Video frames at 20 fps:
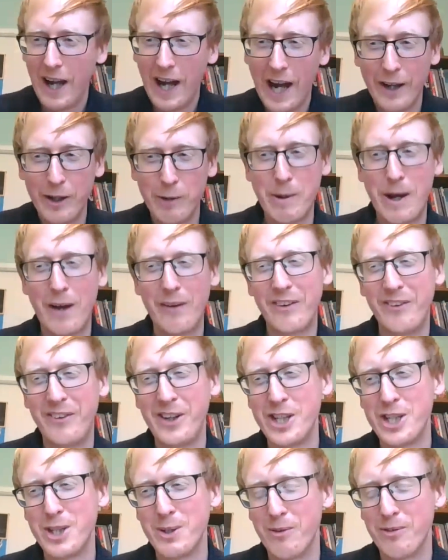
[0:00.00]
and about this
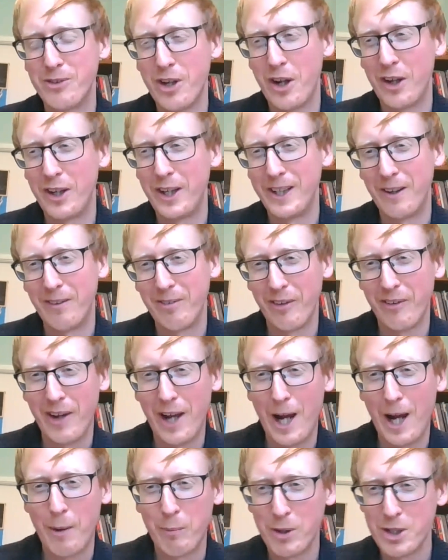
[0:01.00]
issue of turning off the
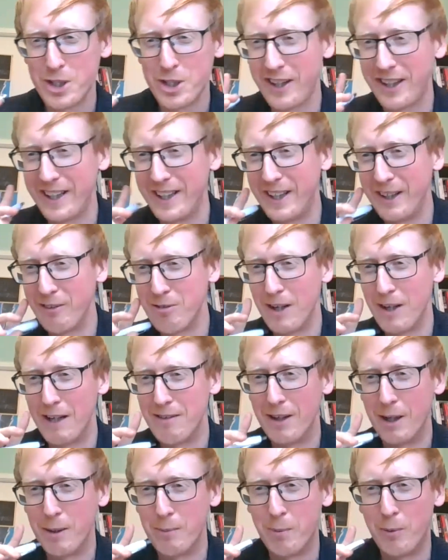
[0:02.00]
tap, which I think is really
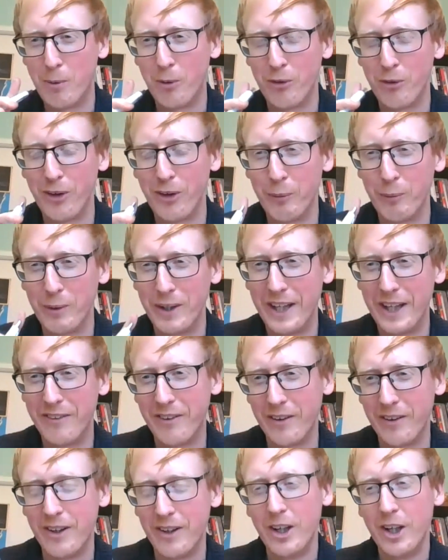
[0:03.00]
really important that we need
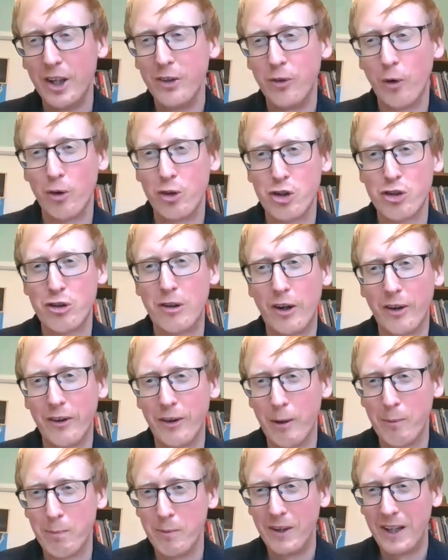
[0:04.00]
to not just look
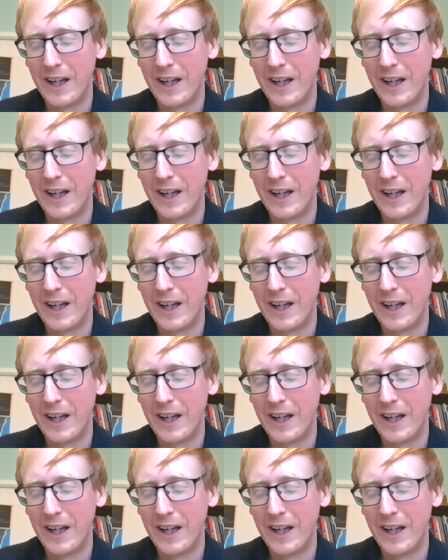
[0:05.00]
at the,